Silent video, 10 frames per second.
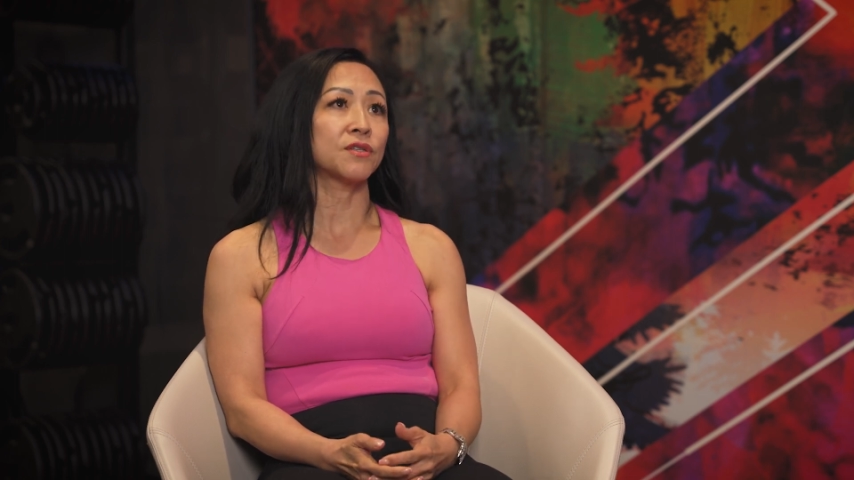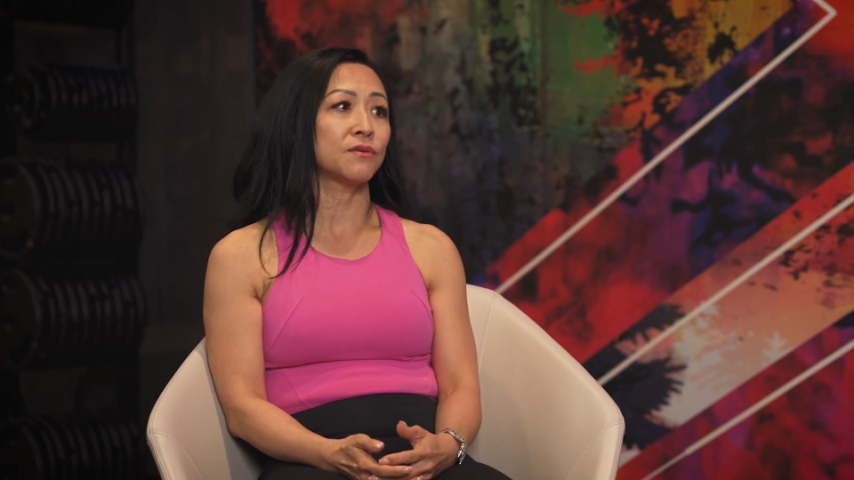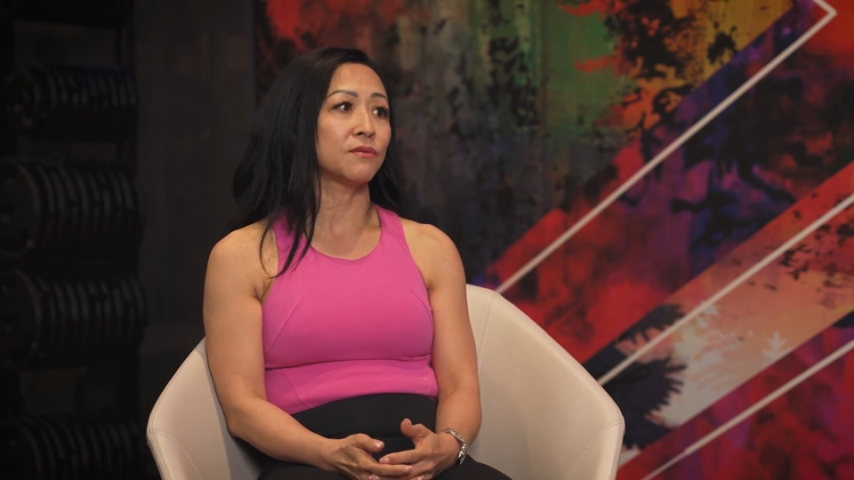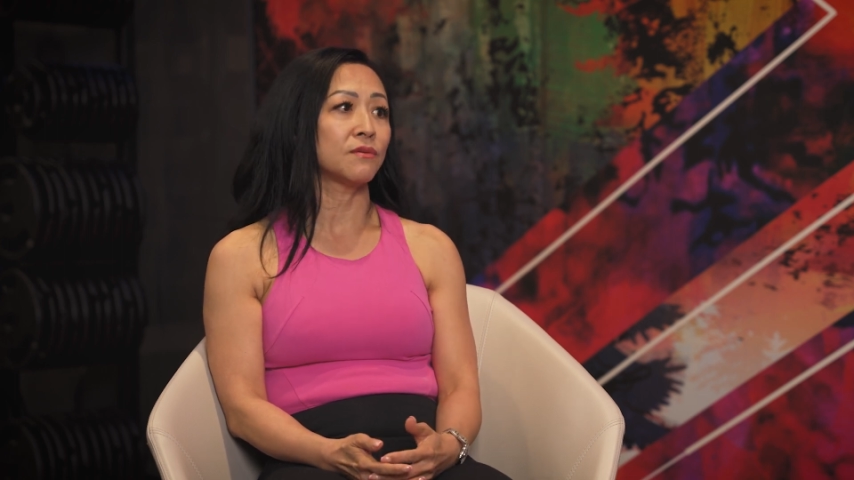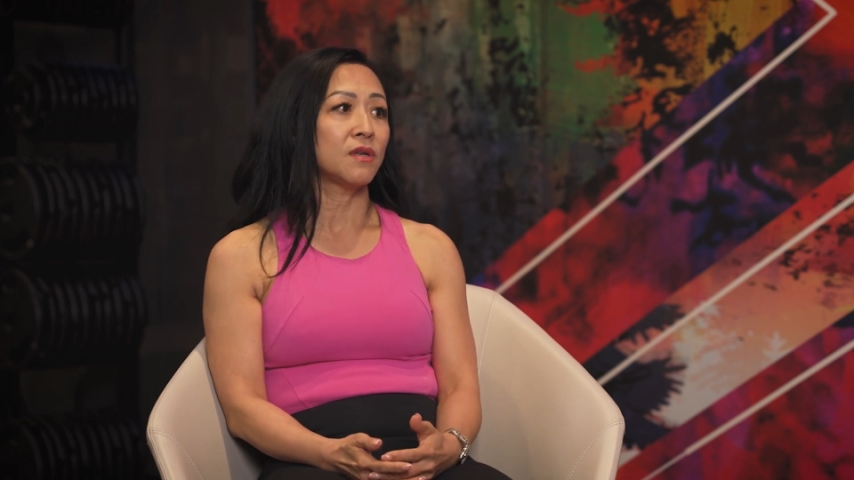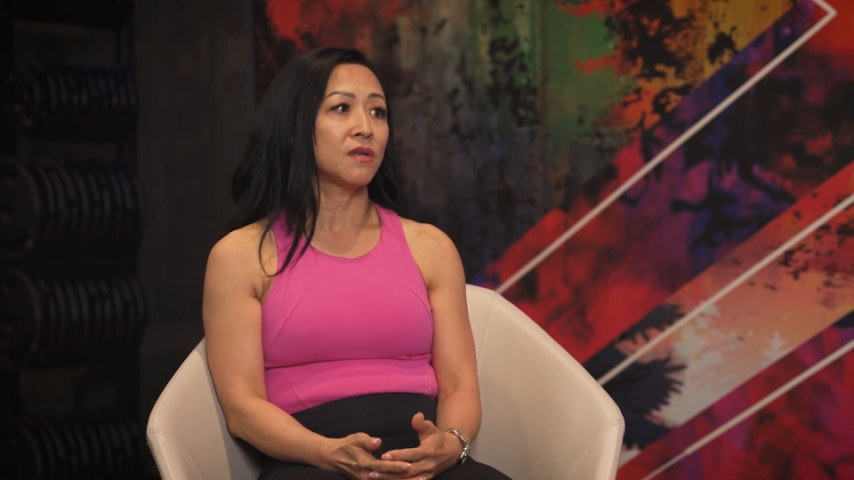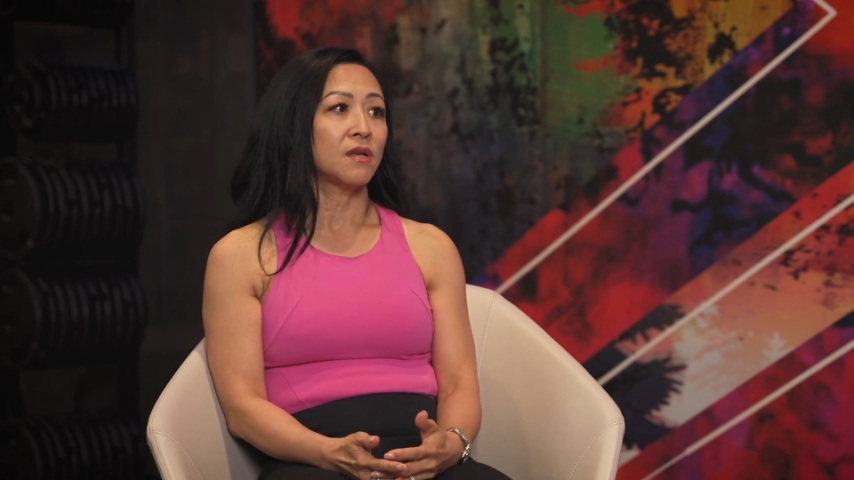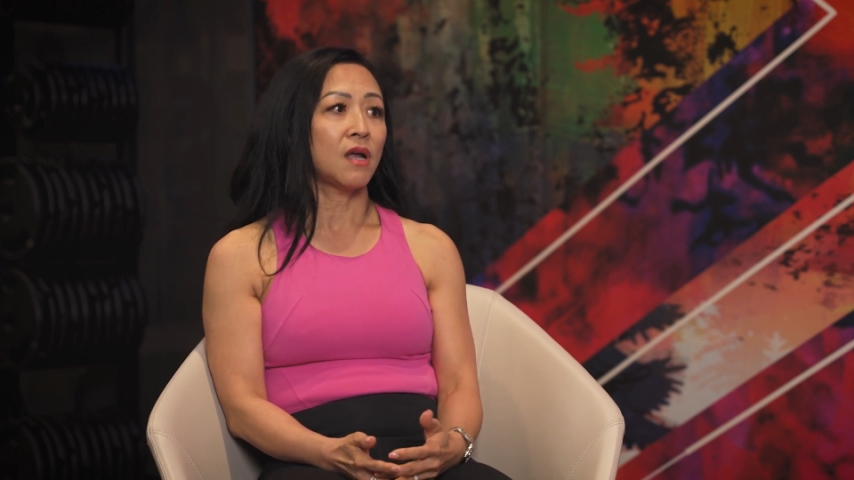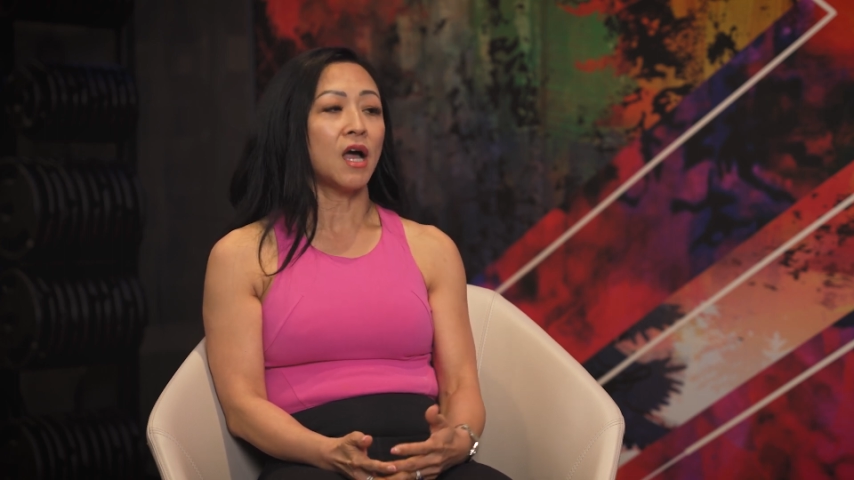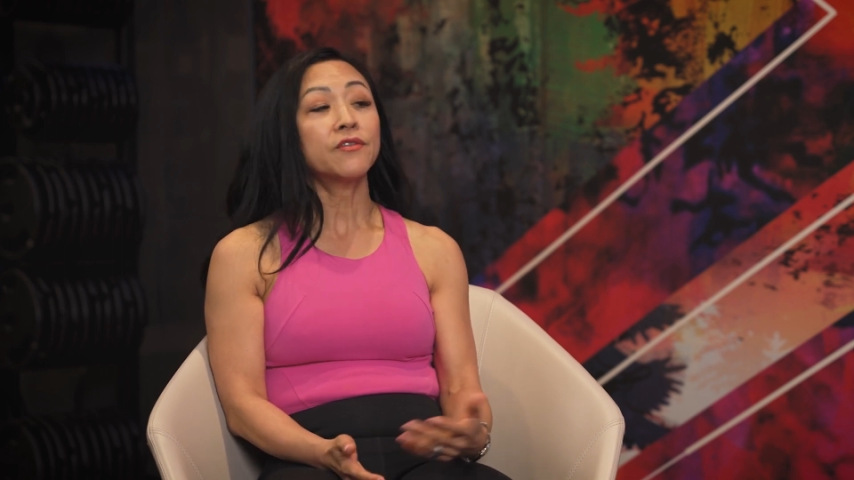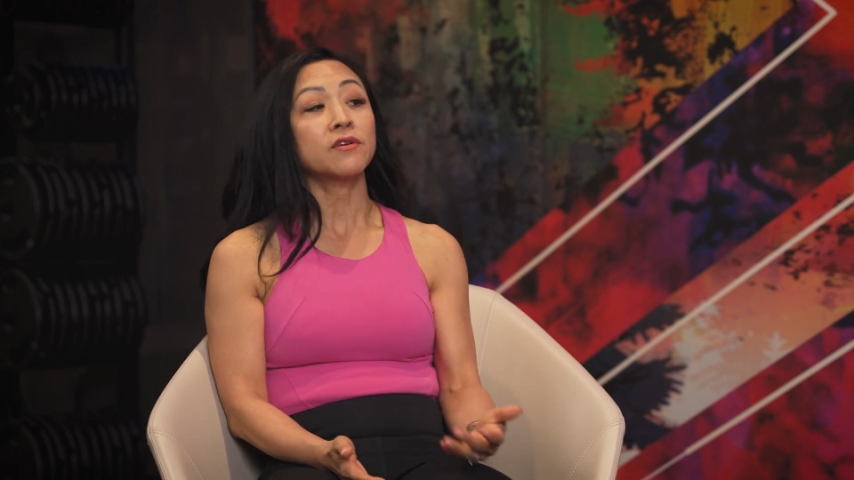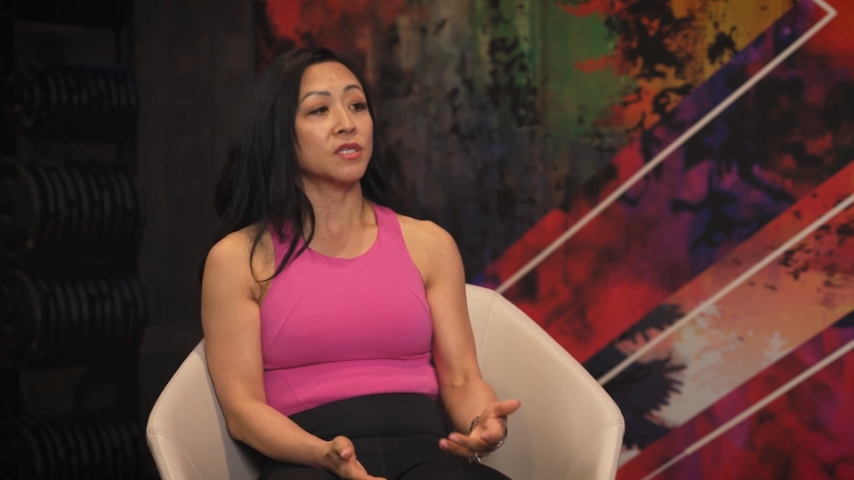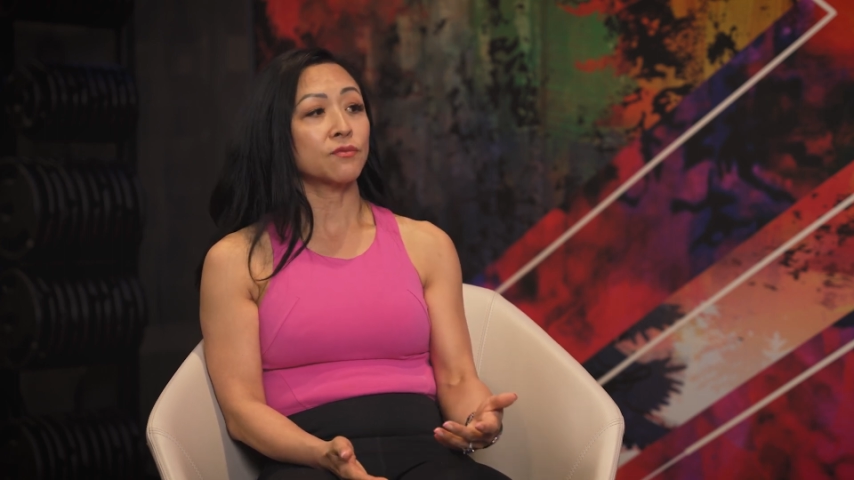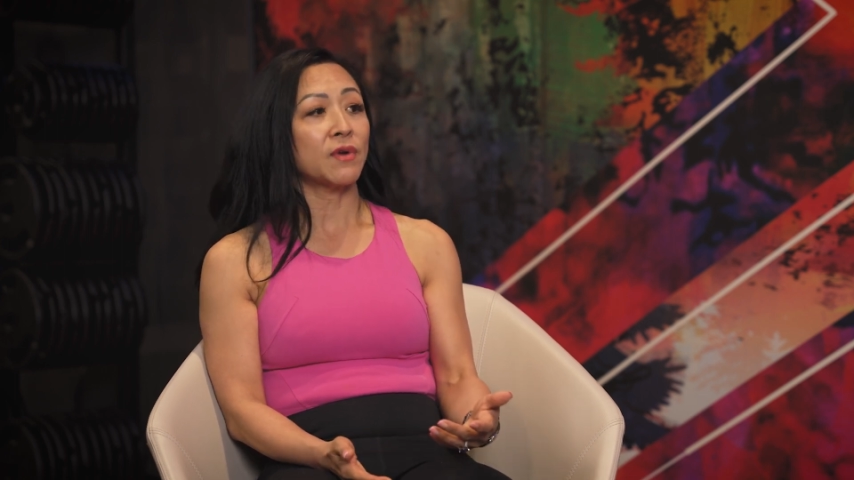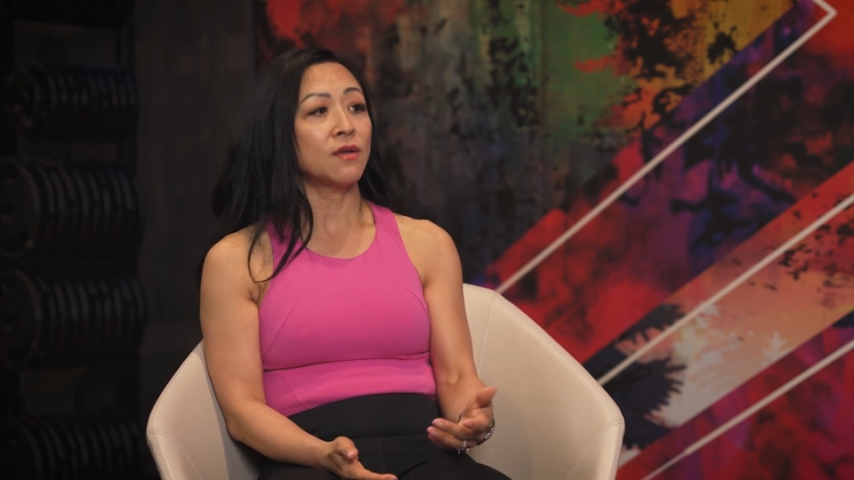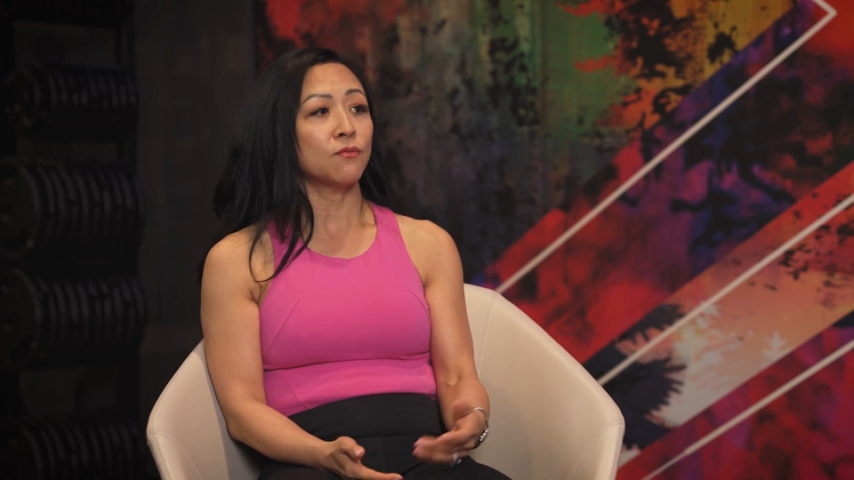to others, right?